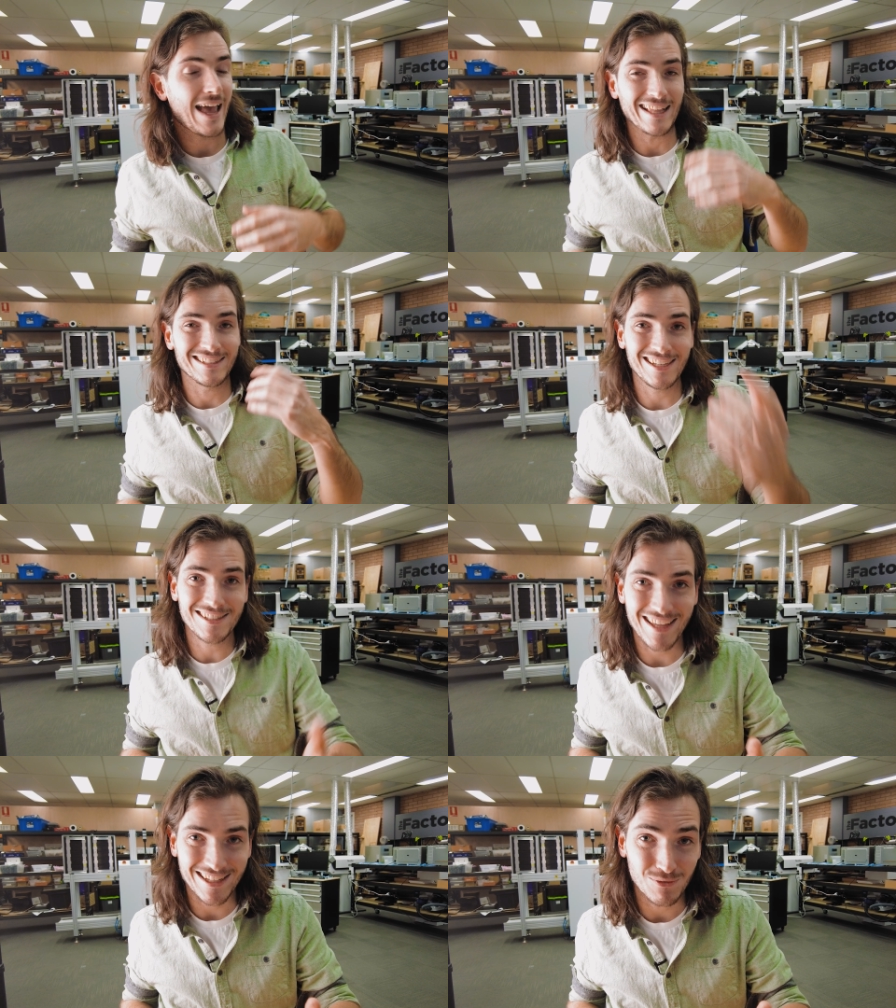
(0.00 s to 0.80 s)
And
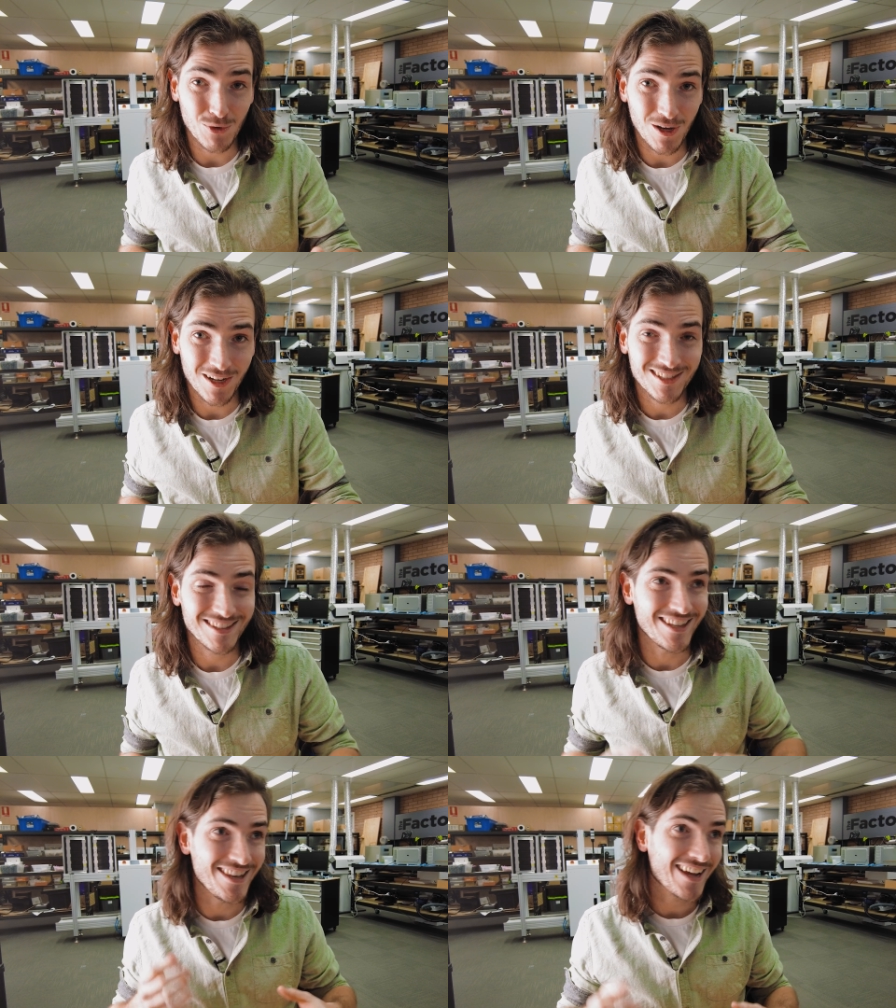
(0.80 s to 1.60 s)
since that
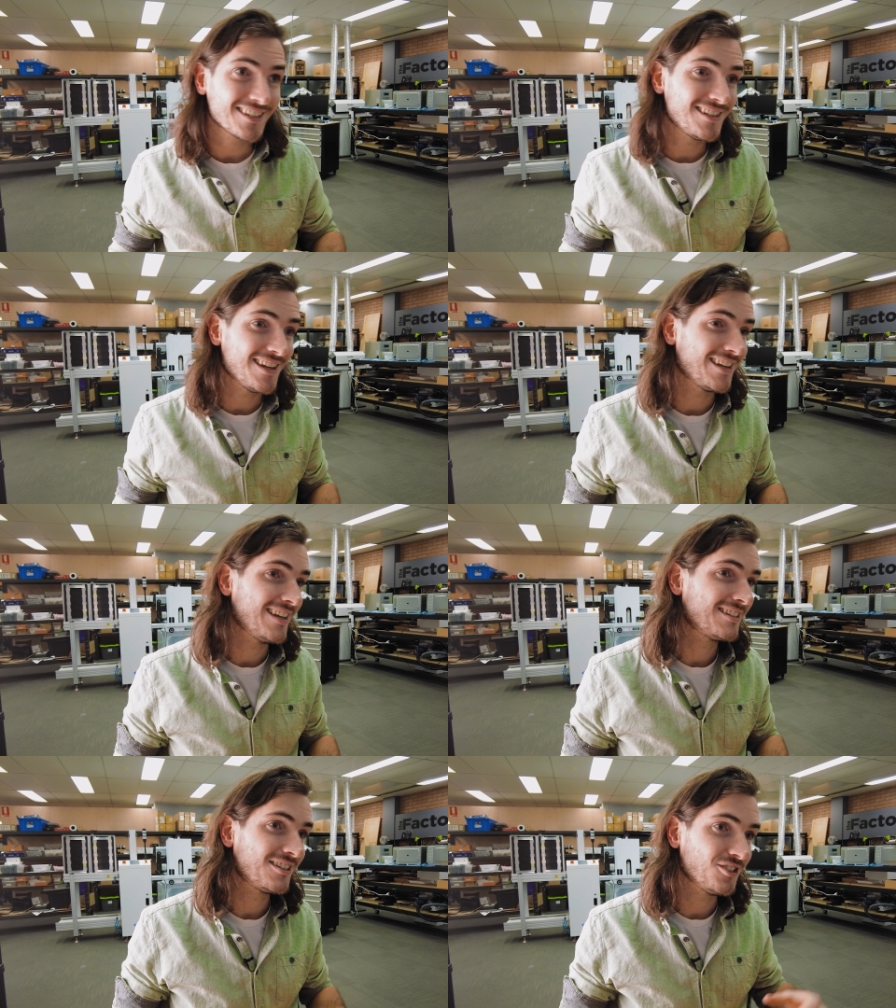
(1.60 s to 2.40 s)
works, the next thing
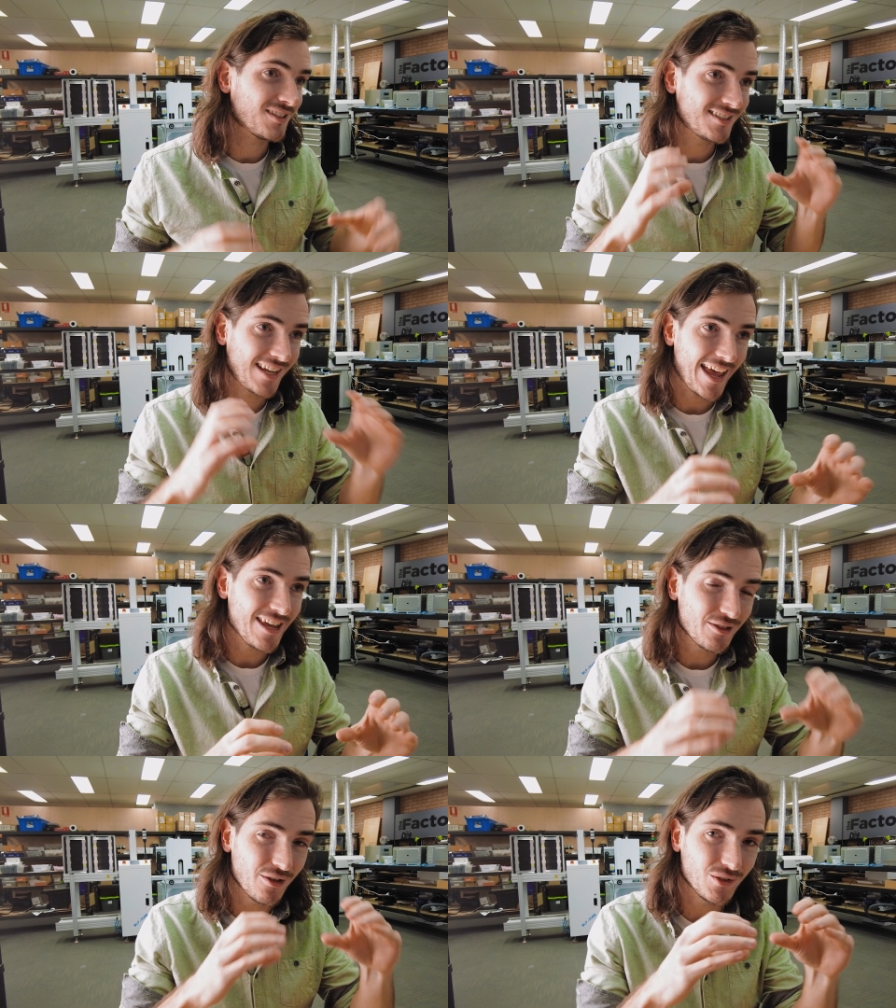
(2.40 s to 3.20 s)
is to just
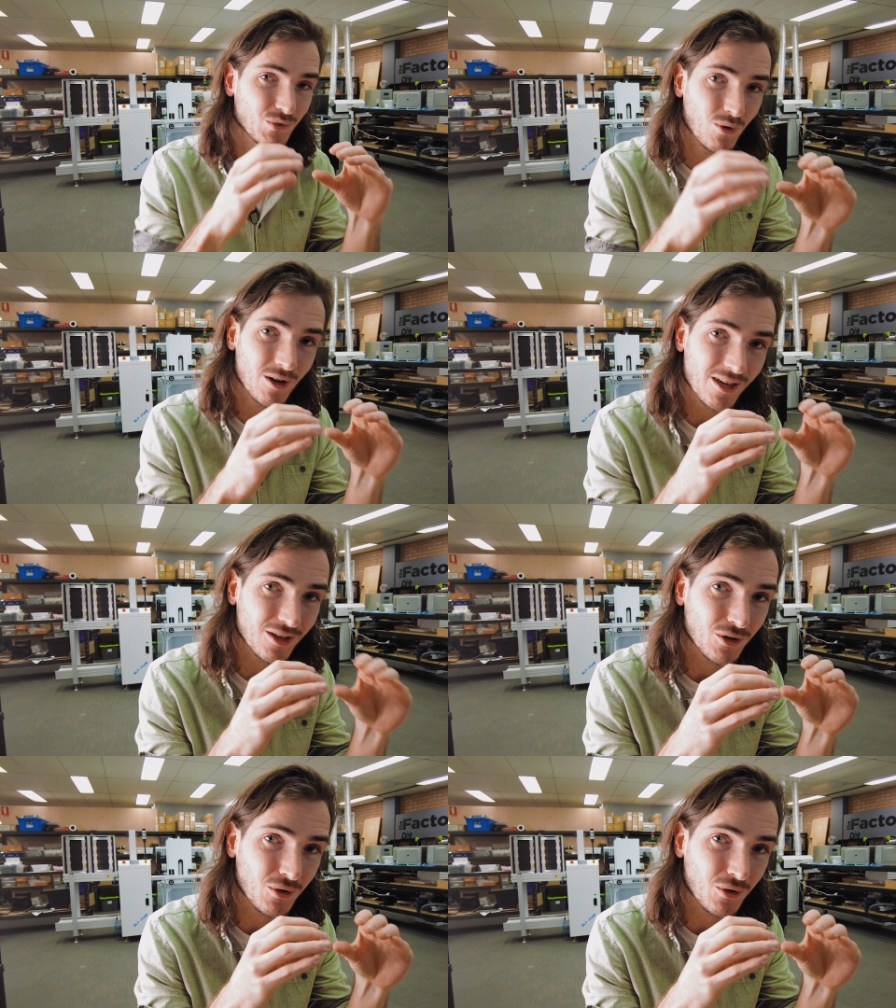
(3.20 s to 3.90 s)
take those working